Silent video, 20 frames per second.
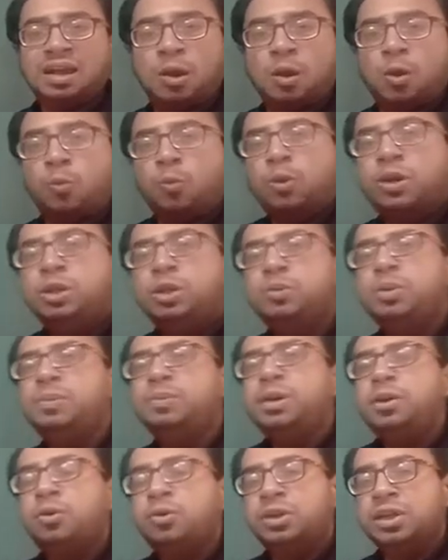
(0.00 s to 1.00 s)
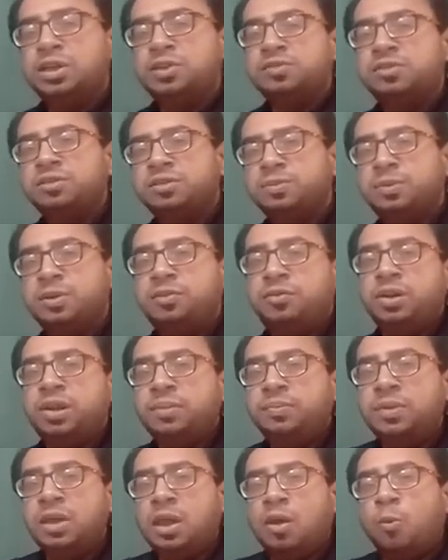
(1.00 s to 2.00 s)
What do you mean by rotational symmetry?
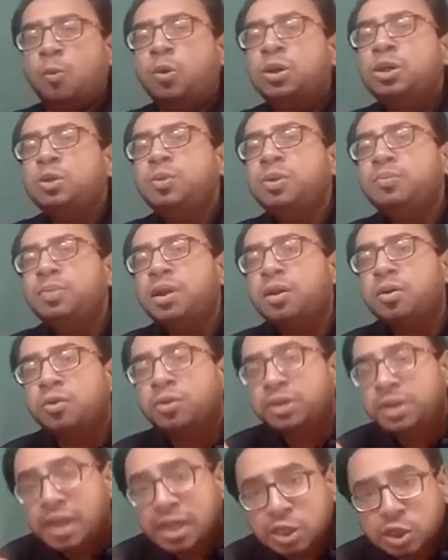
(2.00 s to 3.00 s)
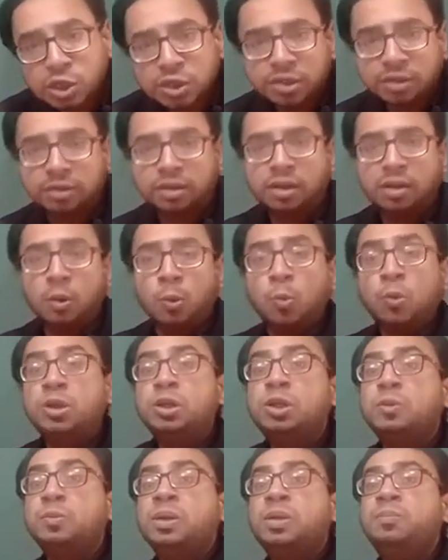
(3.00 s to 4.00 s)
What do you mean by rotation? What
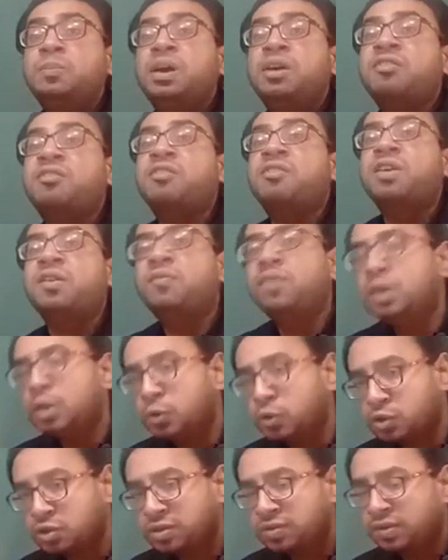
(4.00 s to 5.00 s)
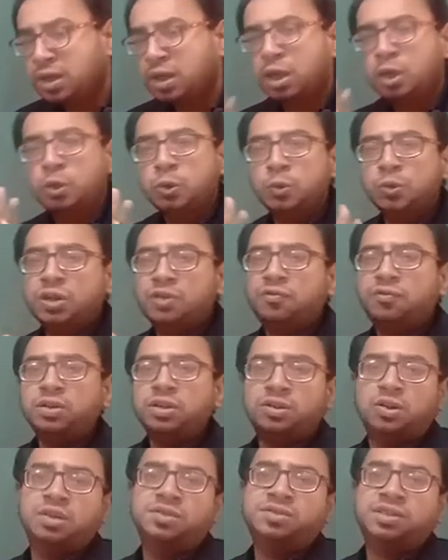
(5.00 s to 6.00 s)
do you mean by revolution? There are two
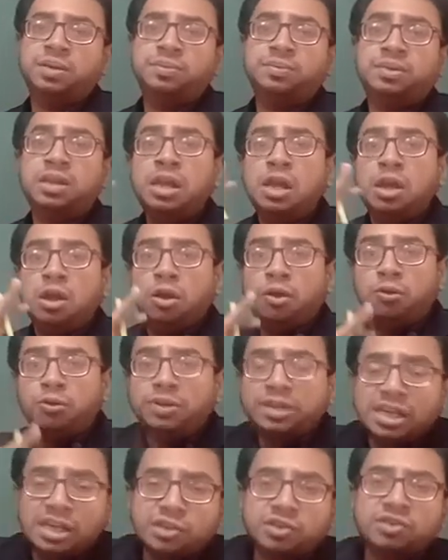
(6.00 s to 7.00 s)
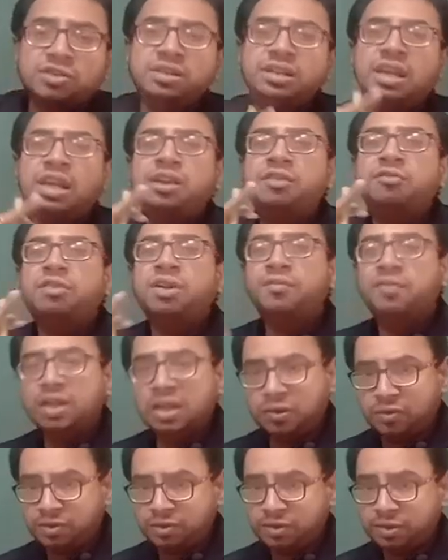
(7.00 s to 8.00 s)
different concepts, rotation and
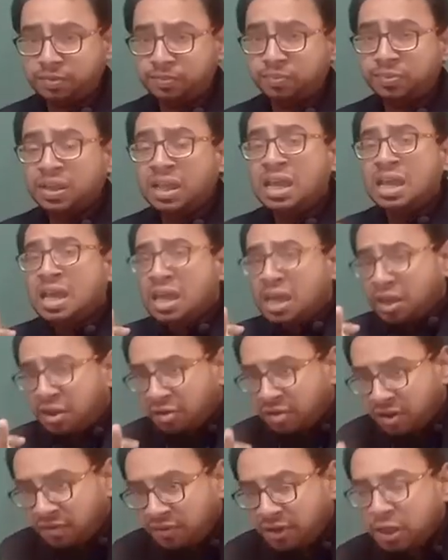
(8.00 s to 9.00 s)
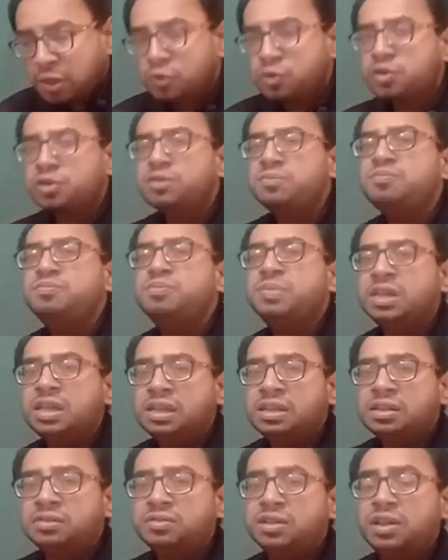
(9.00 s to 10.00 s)
revolution. Revolution
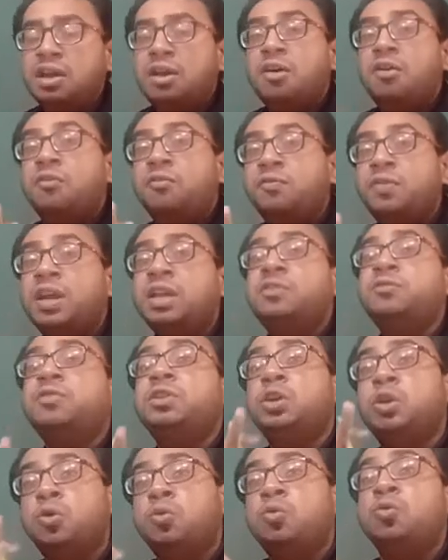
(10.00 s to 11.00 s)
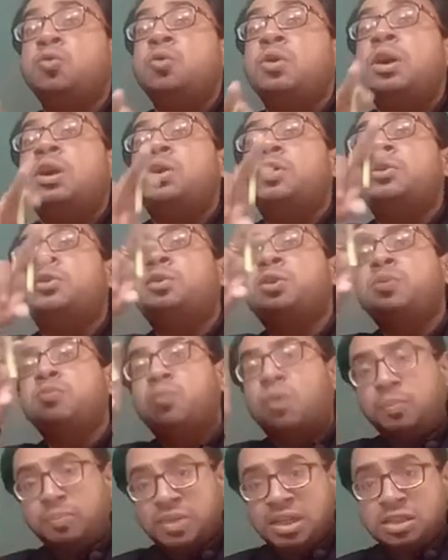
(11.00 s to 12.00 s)
means when you
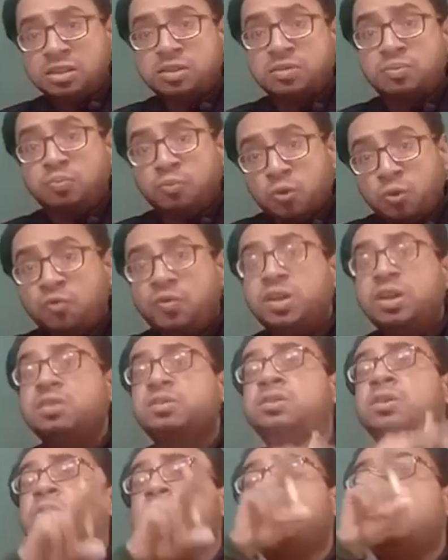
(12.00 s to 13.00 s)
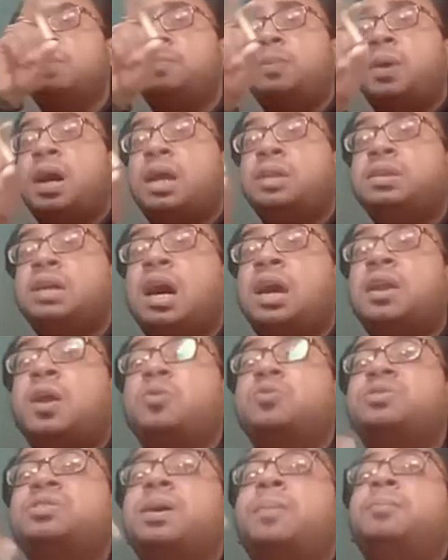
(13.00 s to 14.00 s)
move in a circular path
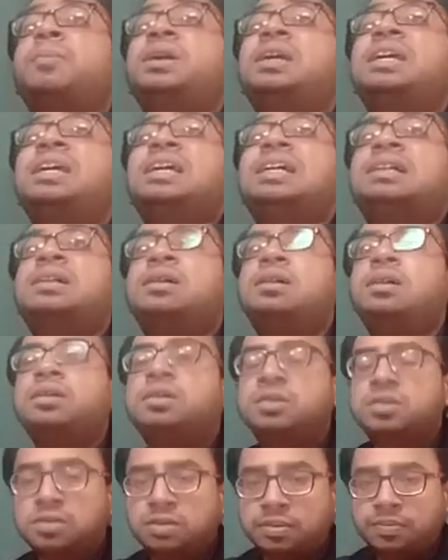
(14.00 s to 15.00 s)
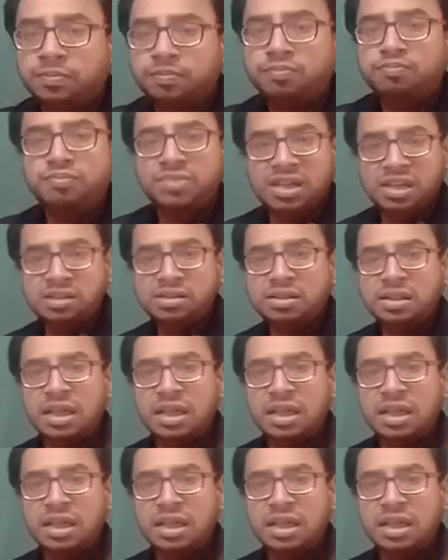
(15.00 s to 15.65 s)
around somebody else. Means,